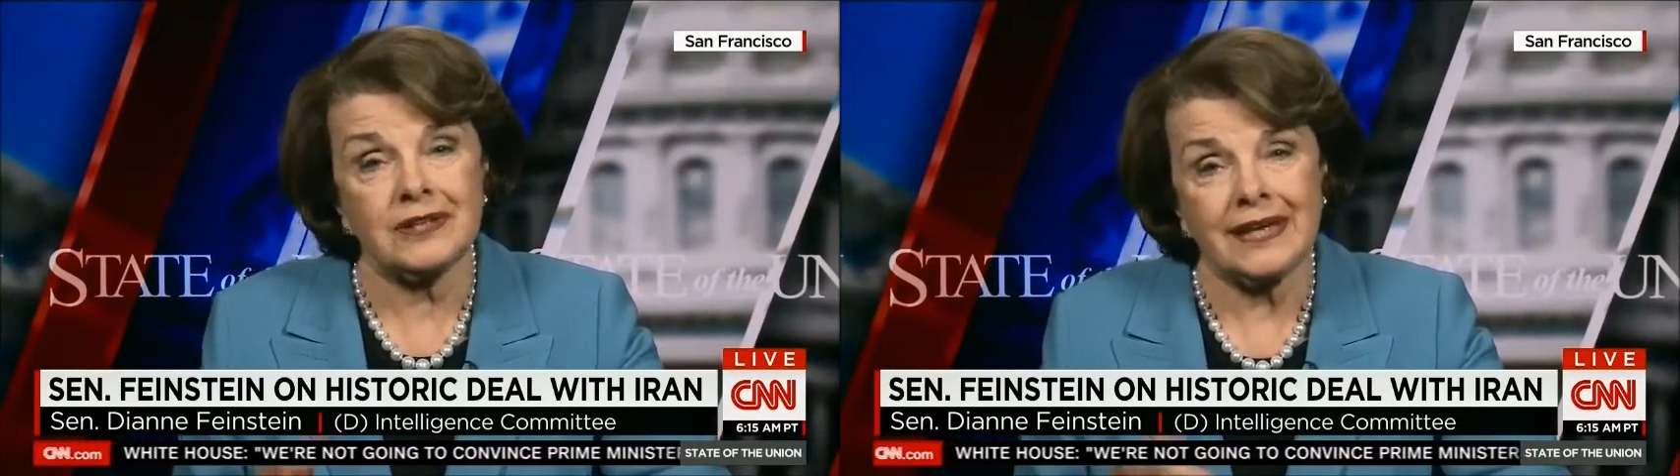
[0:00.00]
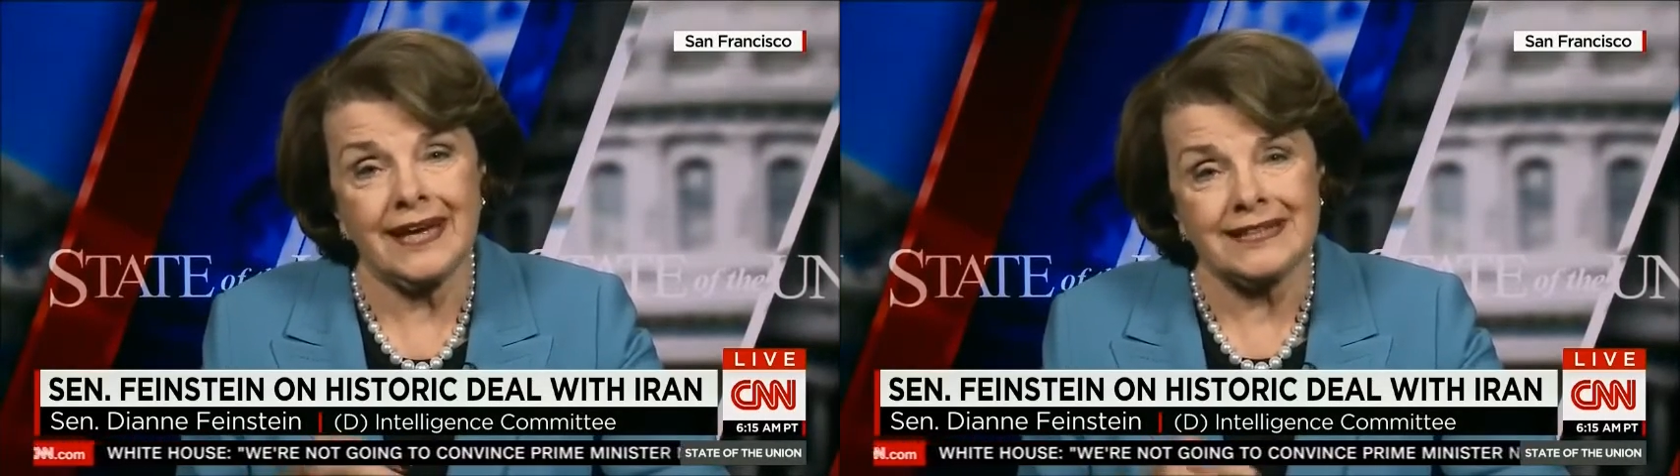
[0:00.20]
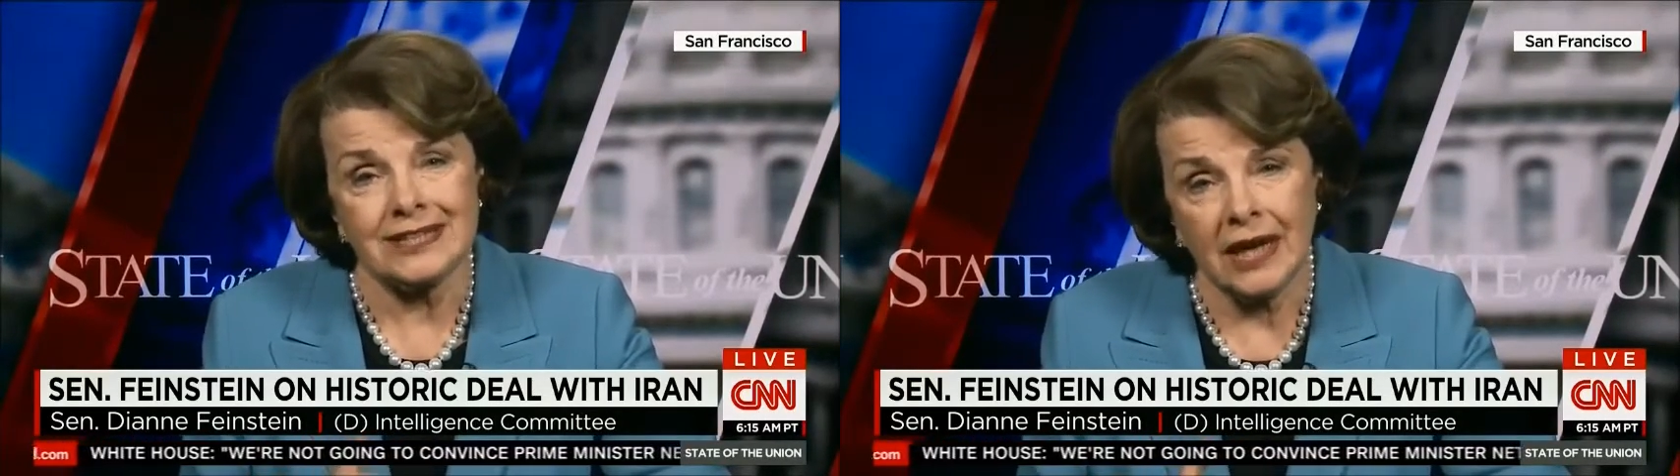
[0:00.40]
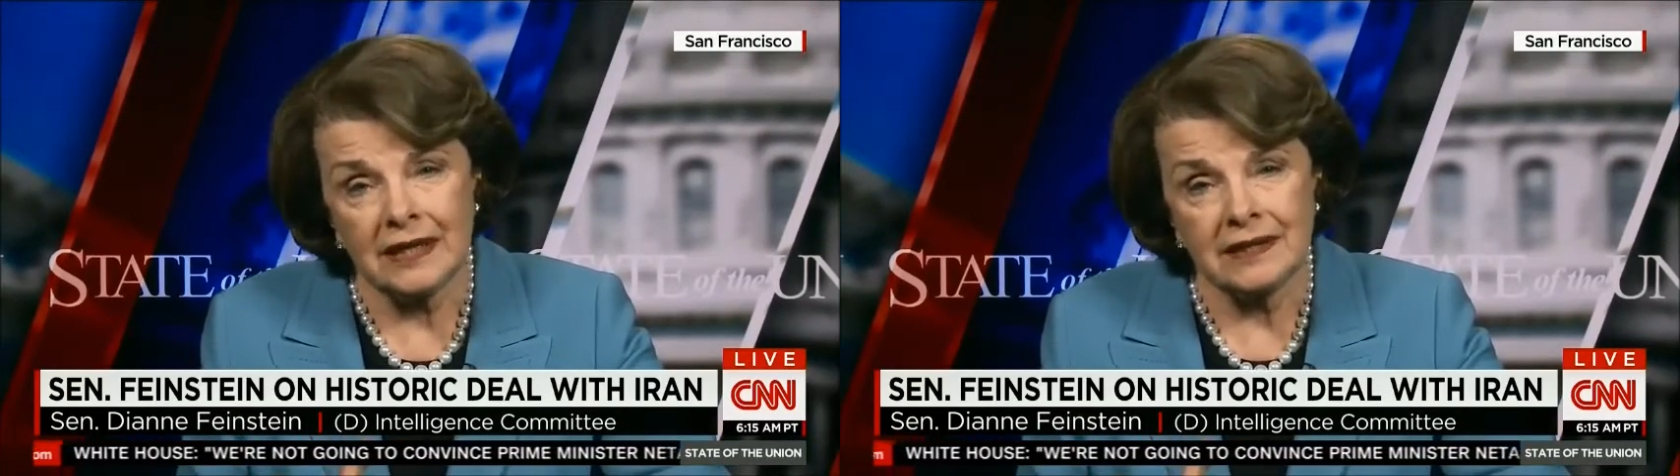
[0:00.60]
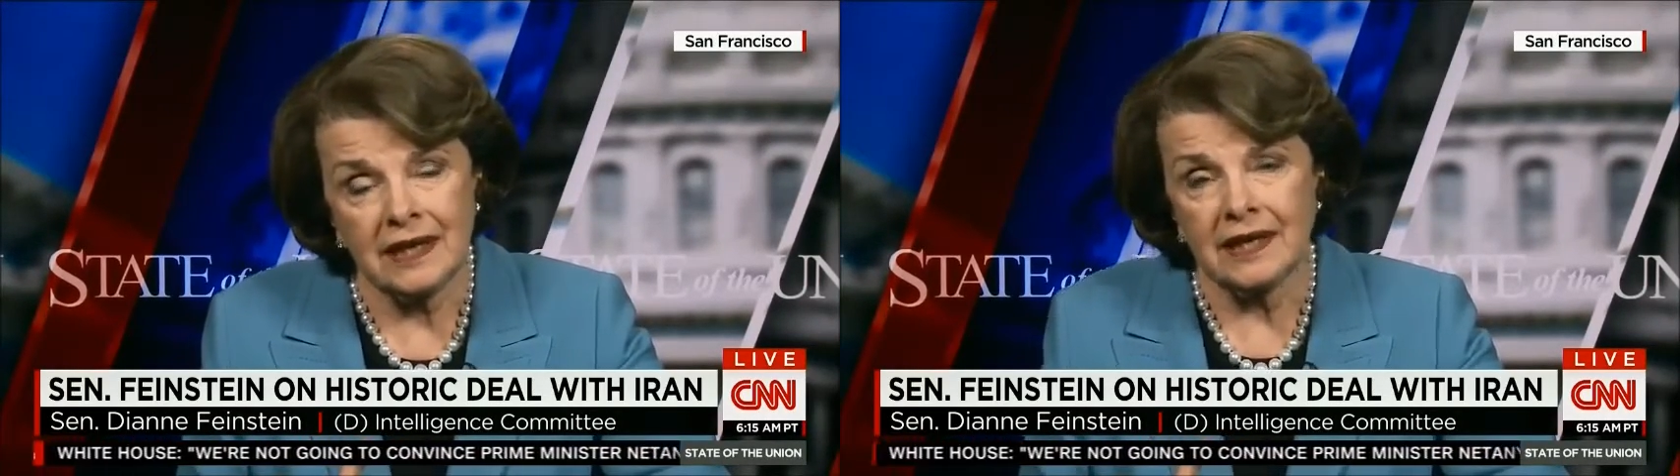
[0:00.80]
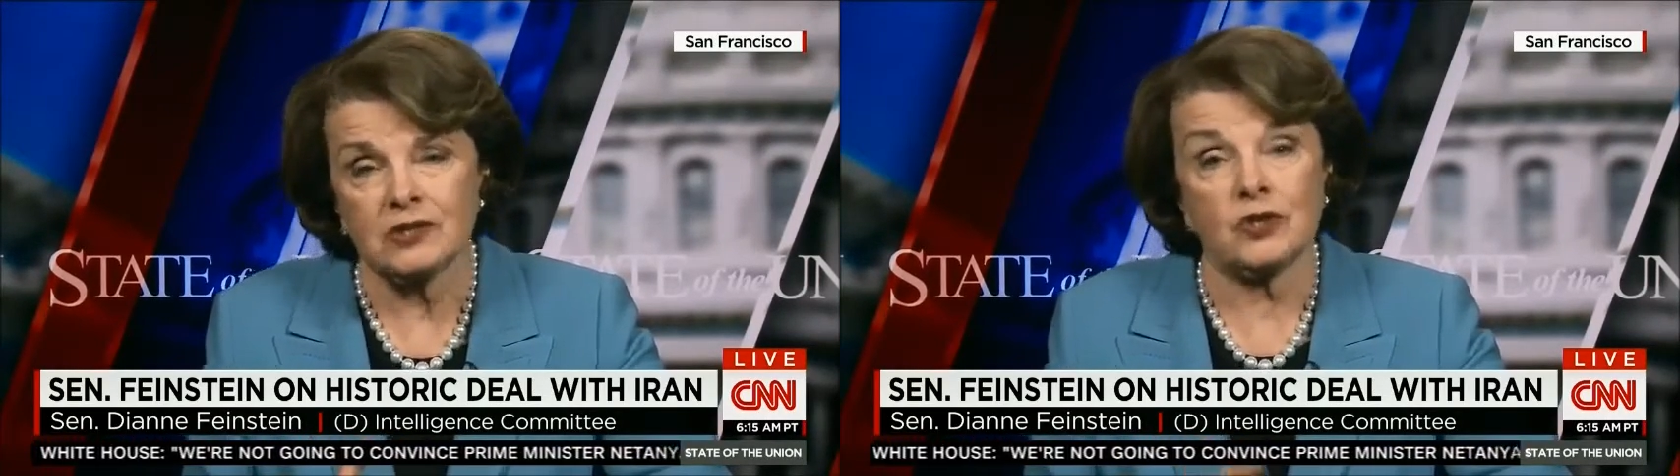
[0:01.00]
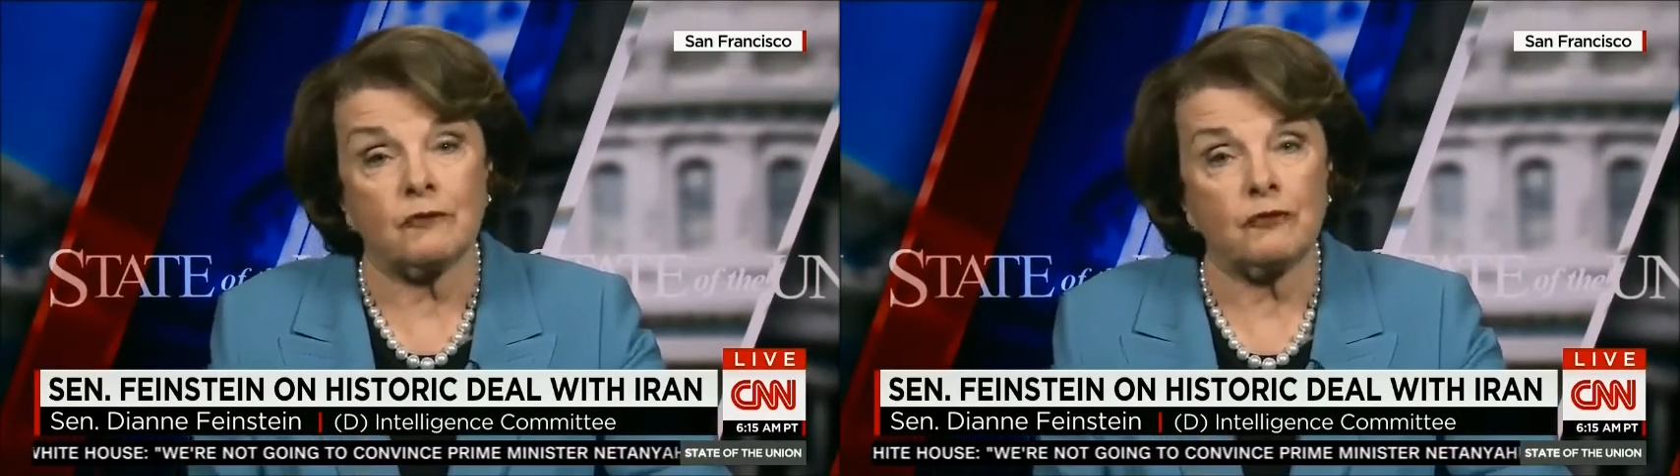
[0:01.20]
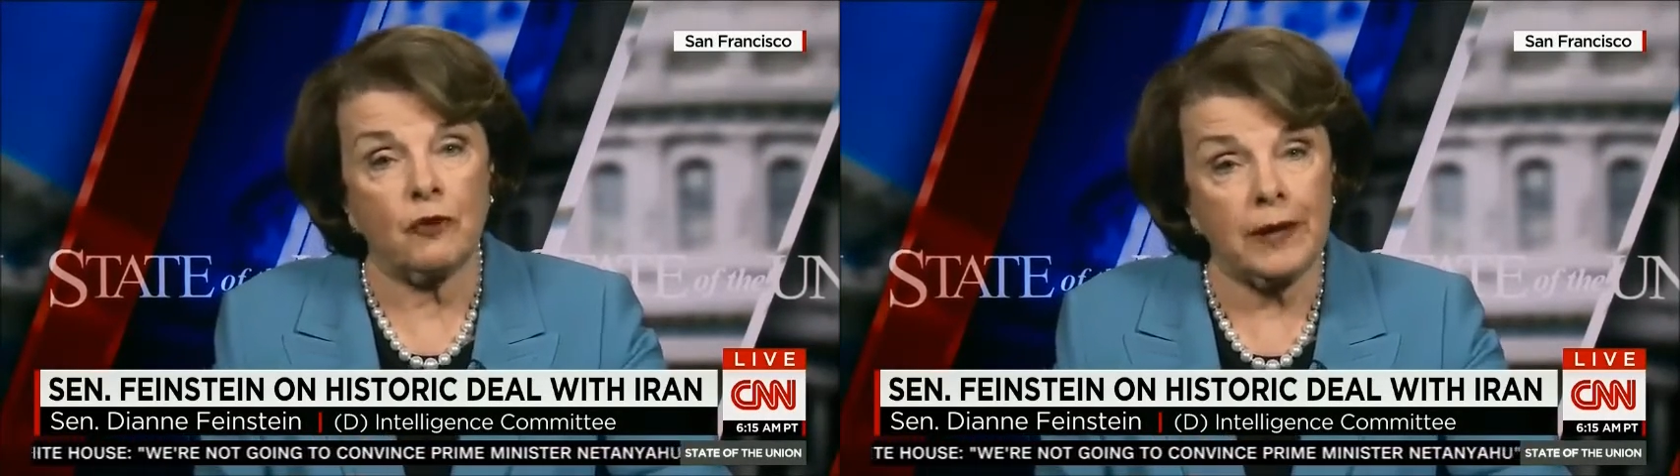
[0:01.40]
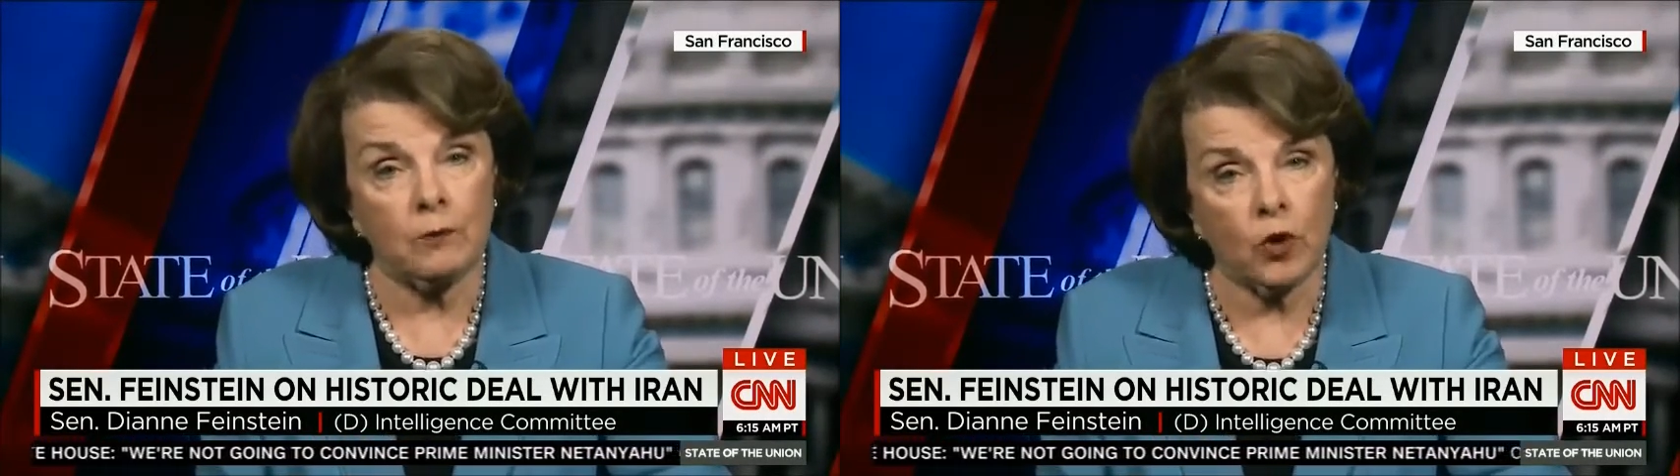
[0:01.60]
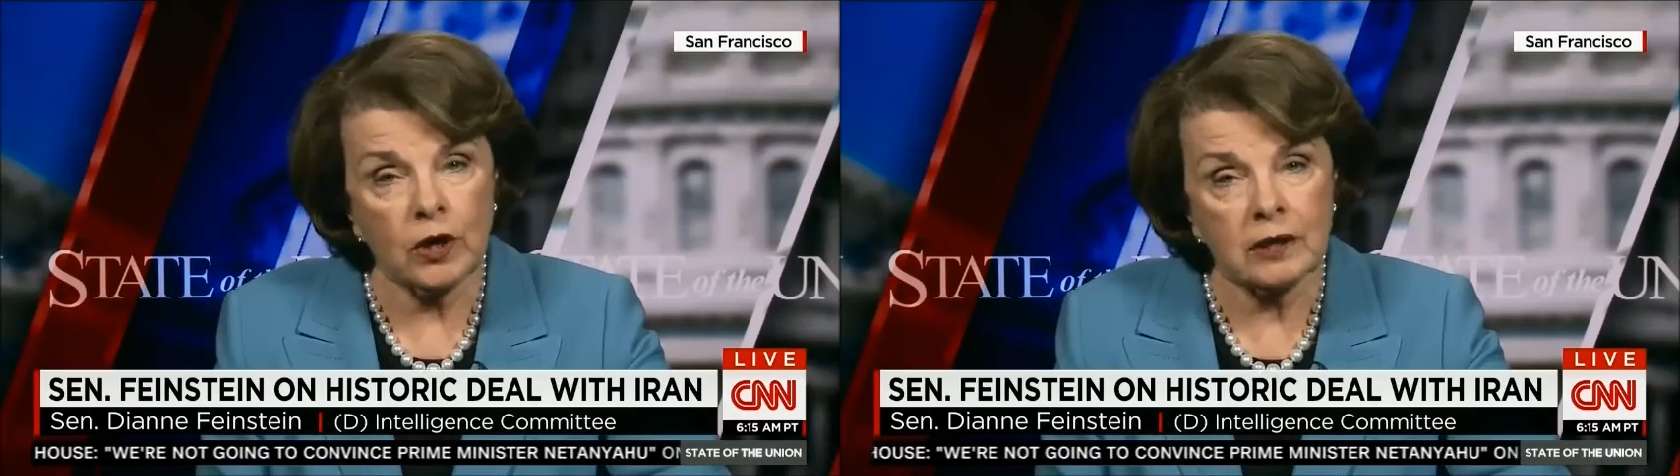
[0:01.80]
going to get done. It's a
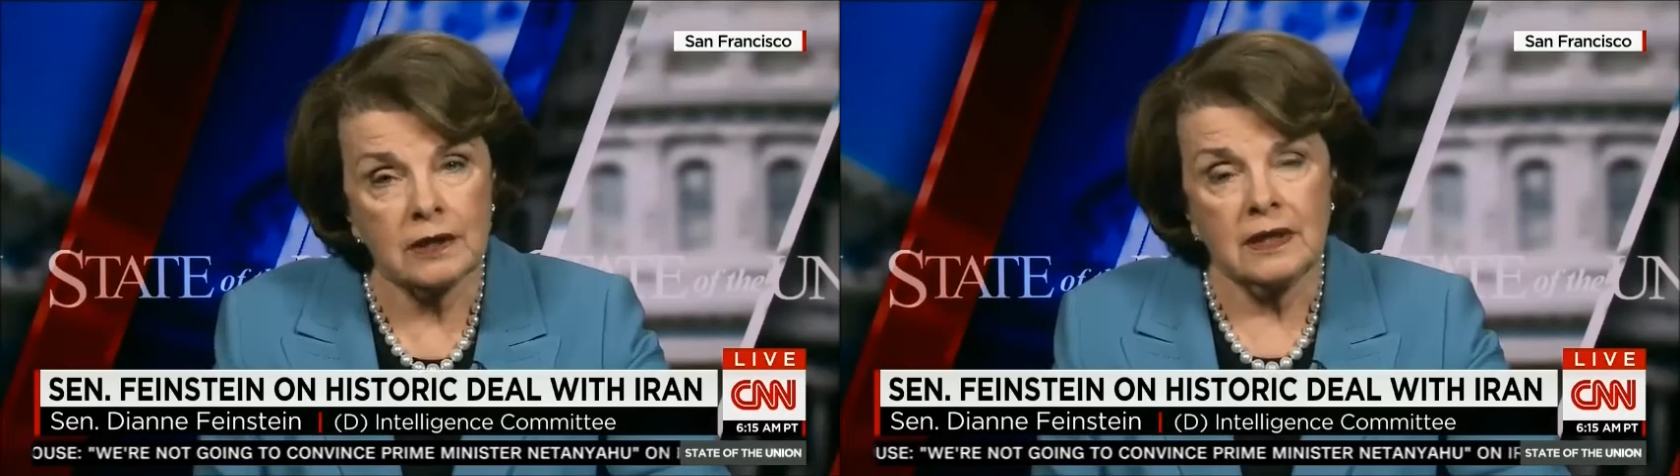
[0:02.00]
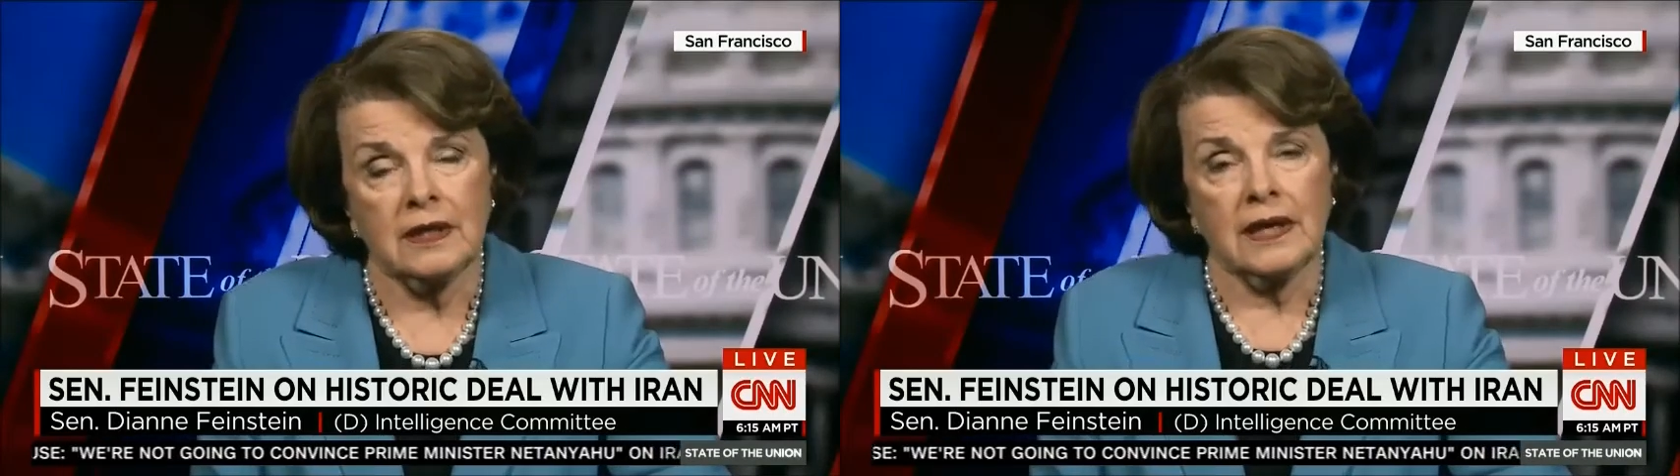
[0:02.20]
framework.